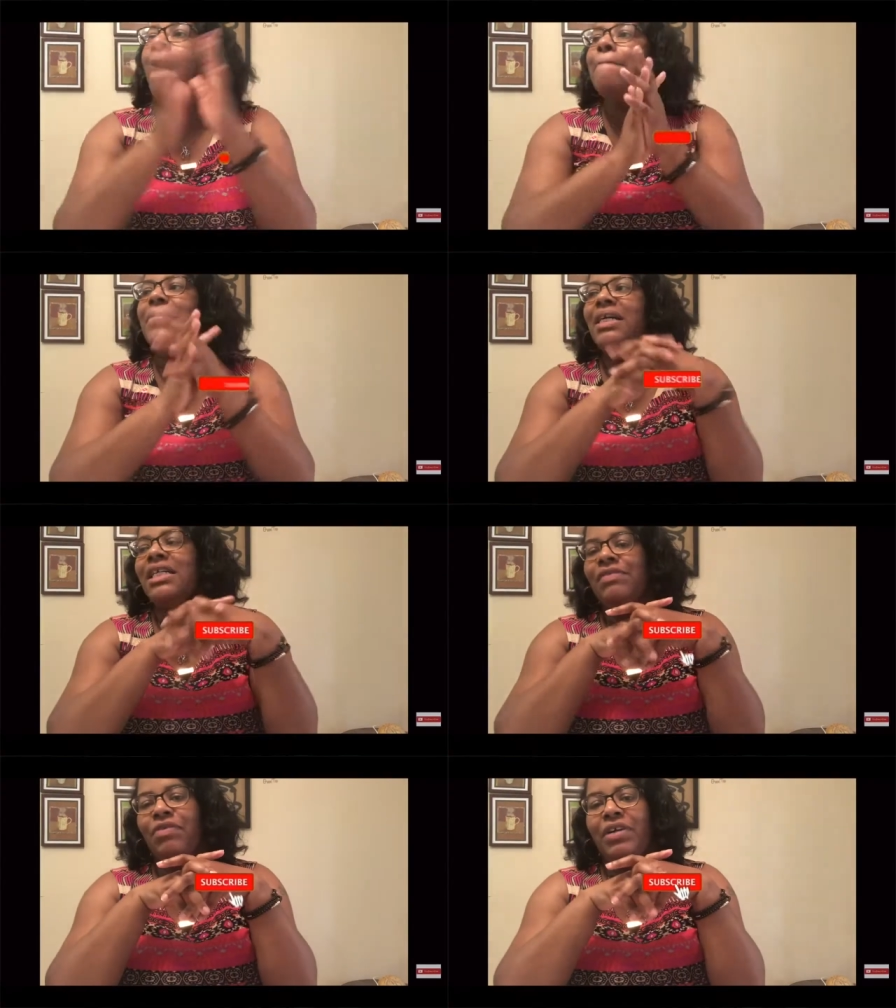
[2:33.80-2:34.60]

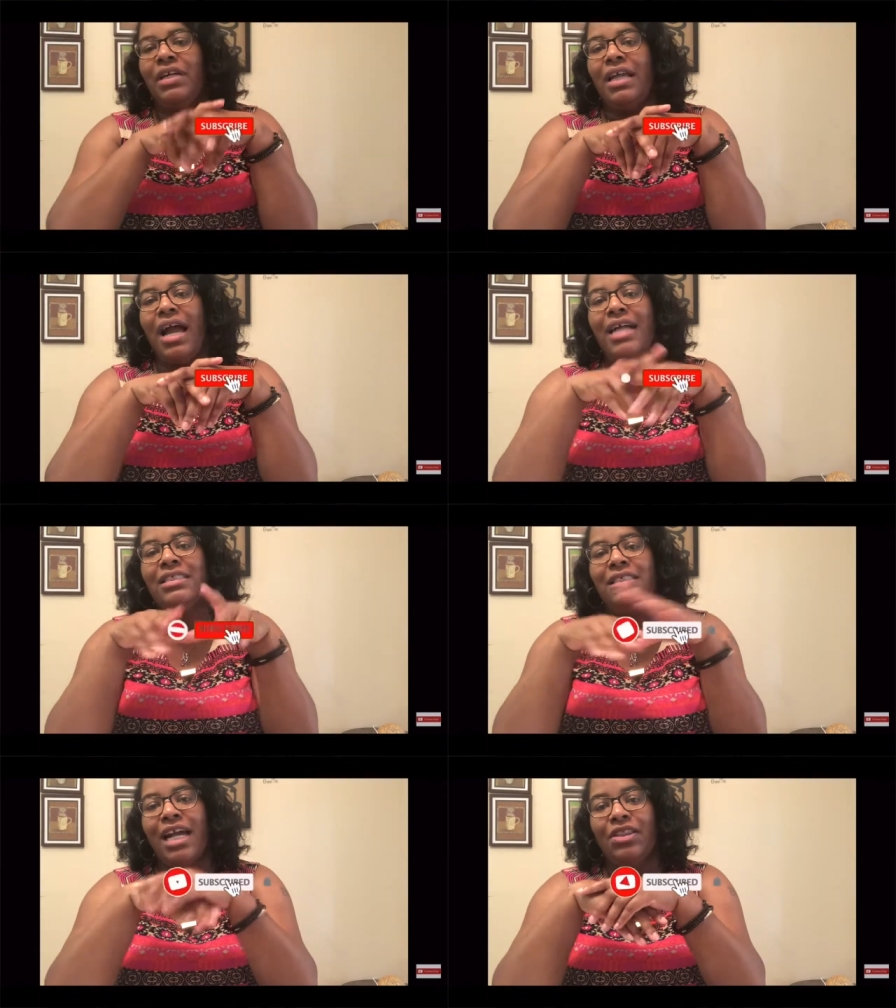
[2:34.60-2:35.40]
Because for real, y'all, I
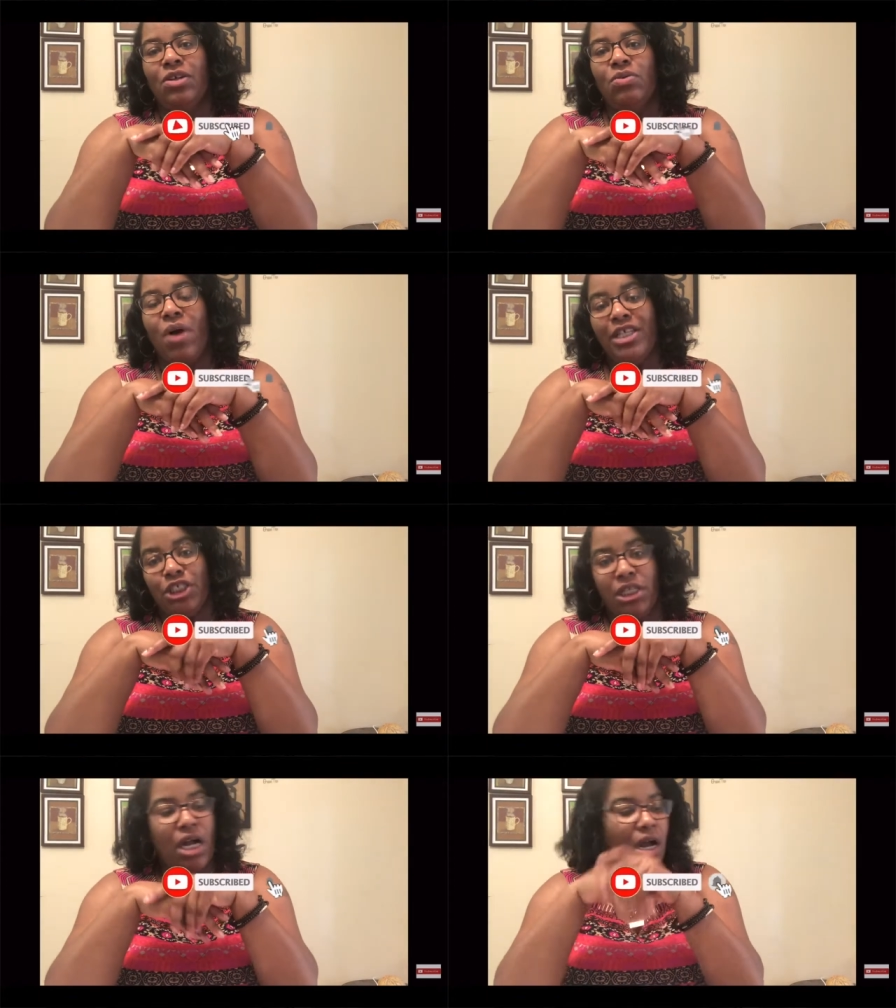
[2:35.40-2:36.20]
just got through washing
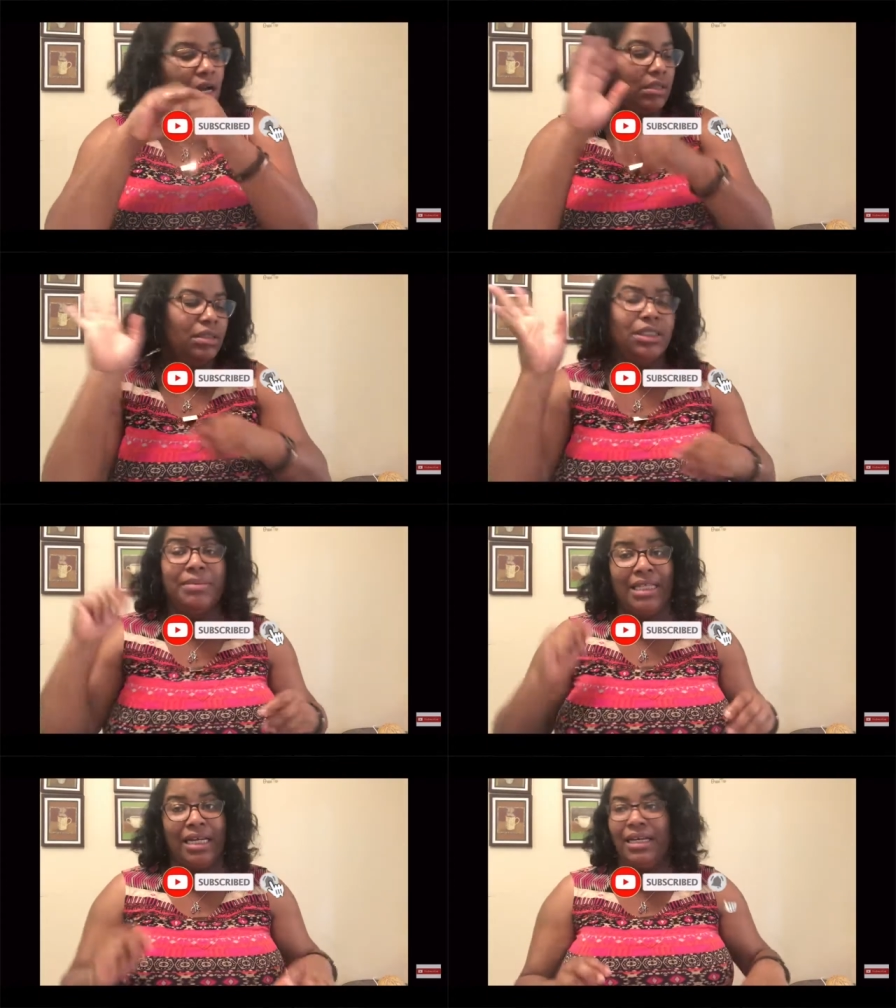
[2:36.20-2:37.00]
the car, and I'm
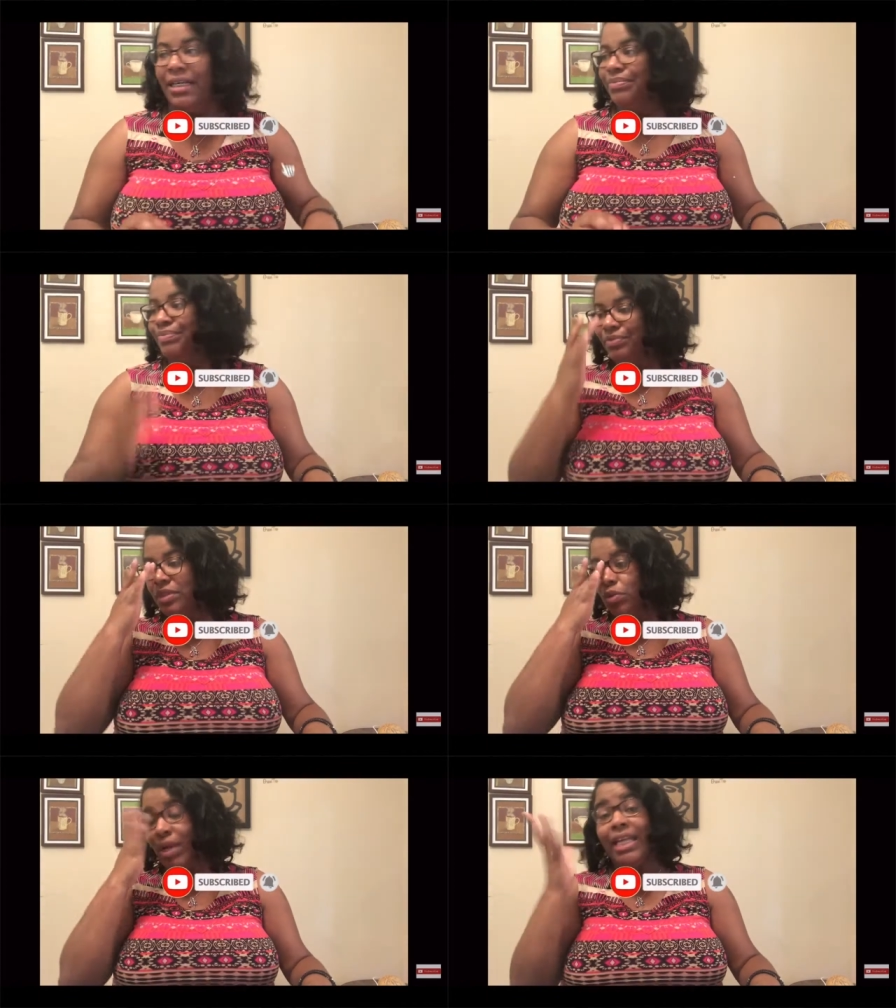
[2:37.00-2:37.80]
tired,
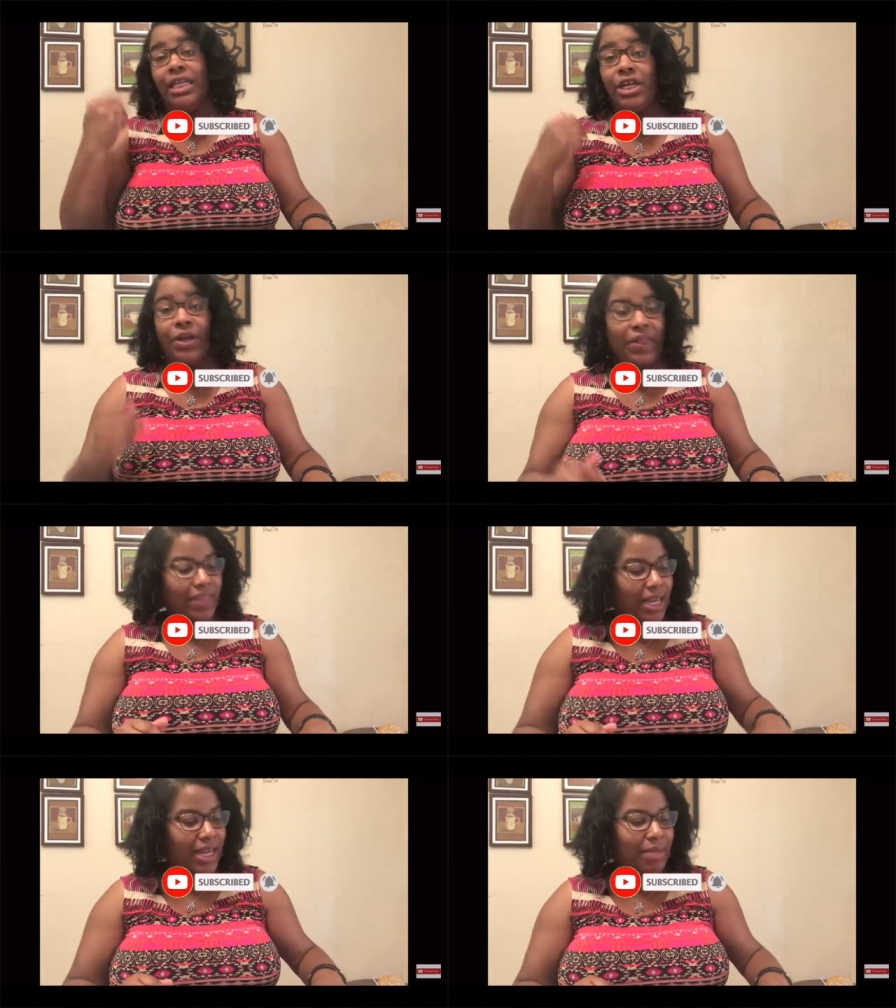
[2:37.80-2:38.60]
sweating and
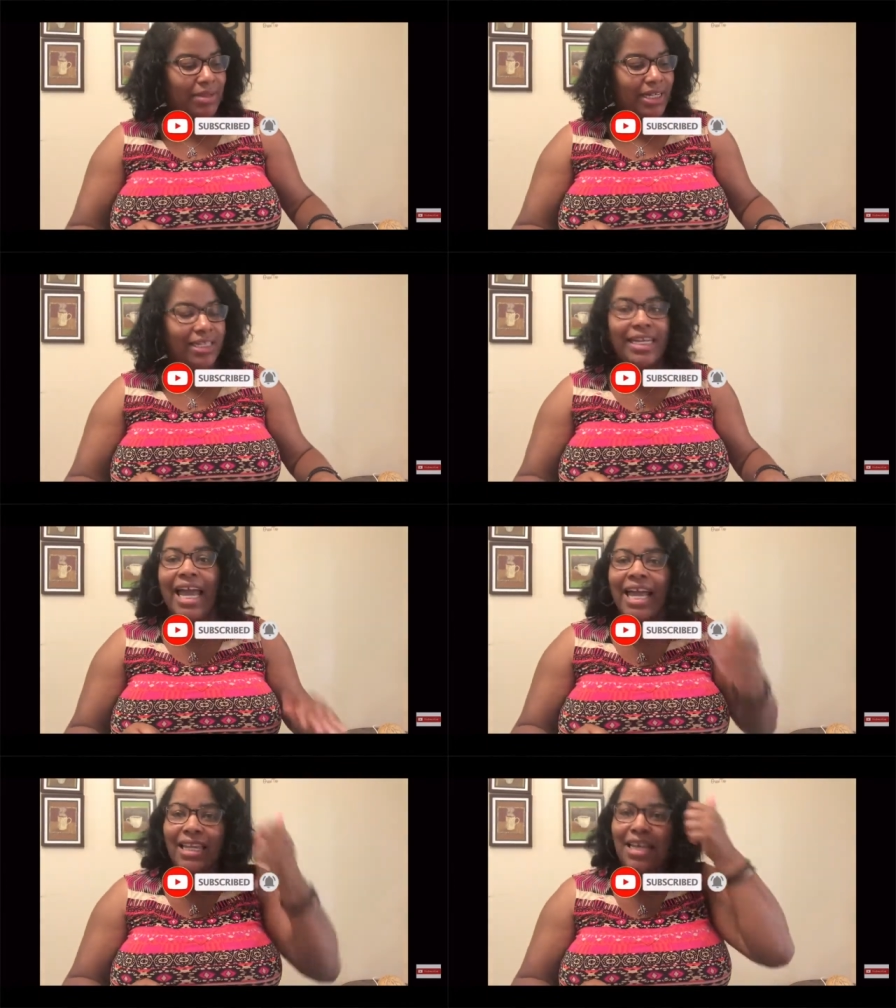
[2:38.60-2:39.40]
everything. But, and I
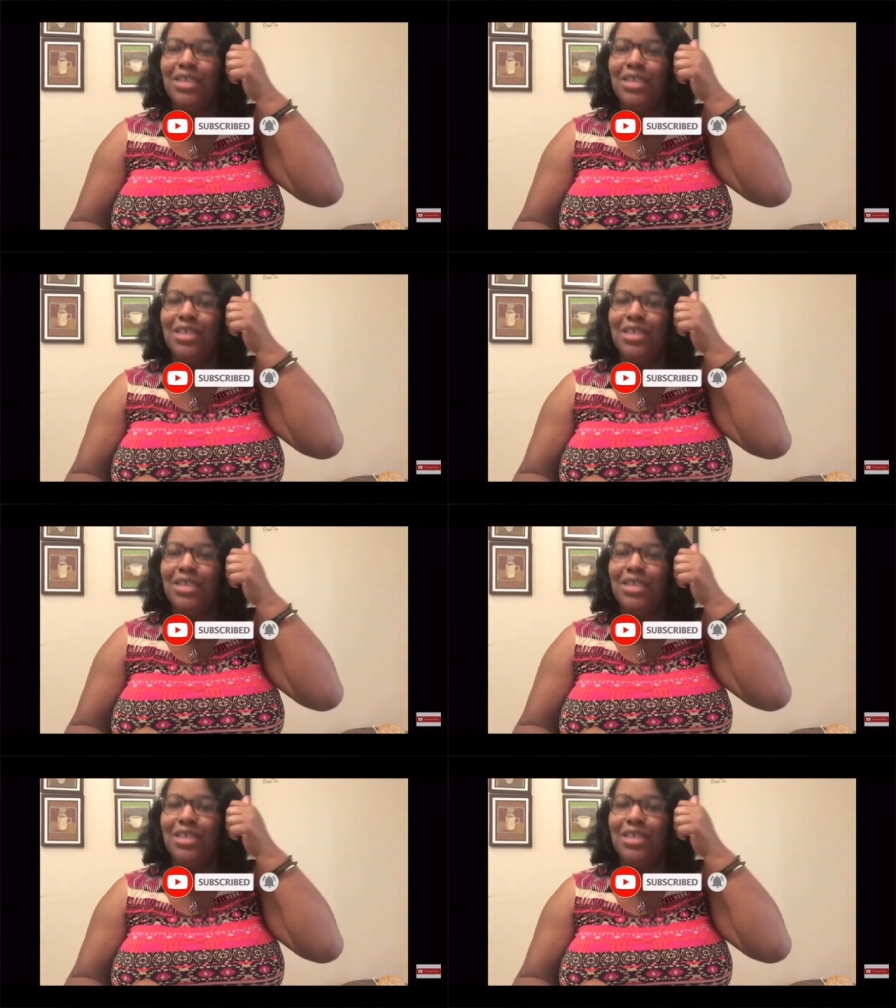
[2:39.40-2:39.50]
had like,